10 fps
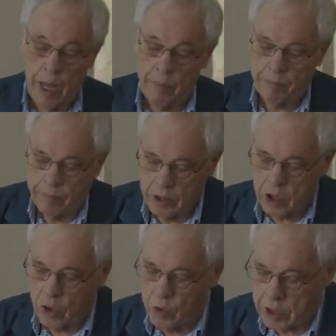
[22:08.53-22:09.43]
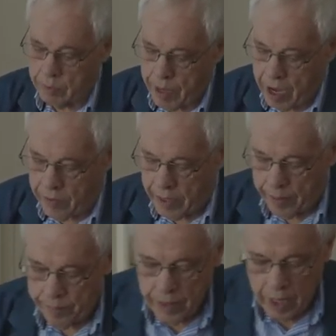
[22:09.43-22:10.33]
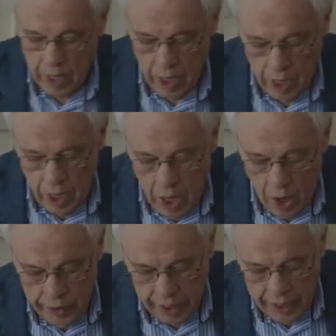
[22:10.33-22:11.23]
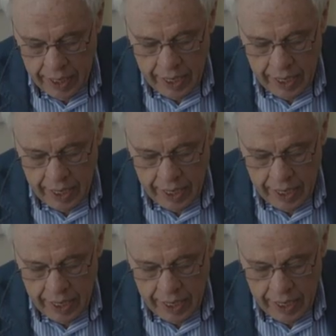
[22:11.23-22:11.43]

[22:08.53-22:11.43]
I'm just losing power there. Okay,